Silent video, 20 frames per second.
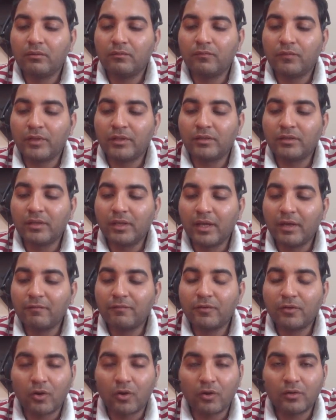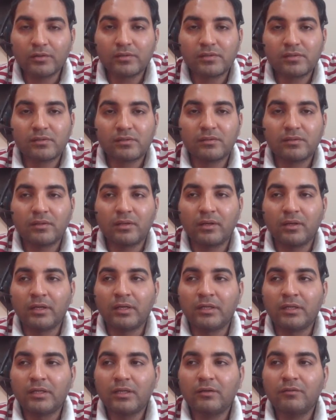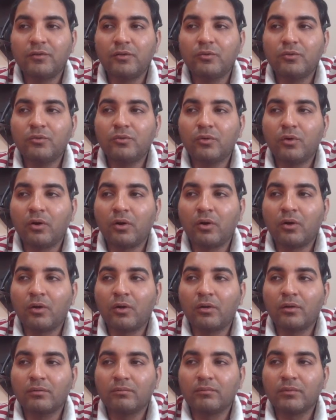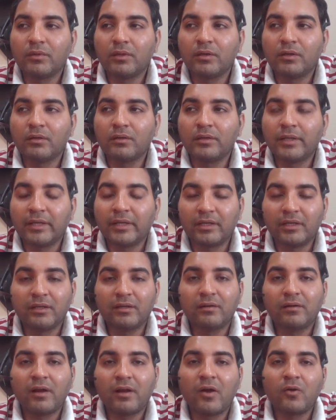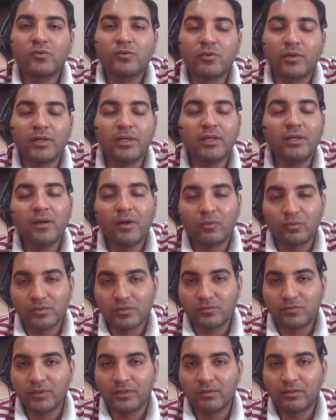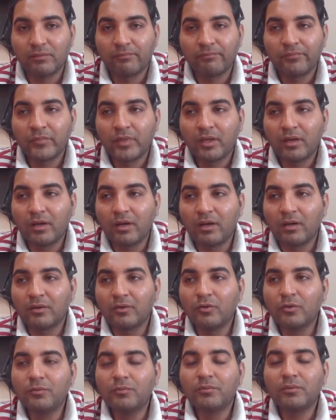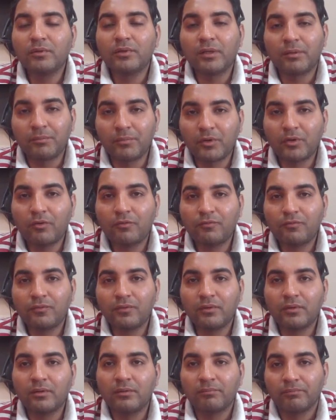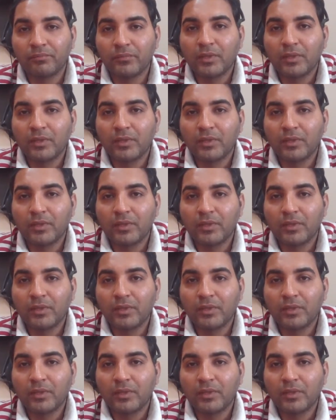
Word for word: whether they have crossed the interview or the technical rounds or any rounds with a good number of uh,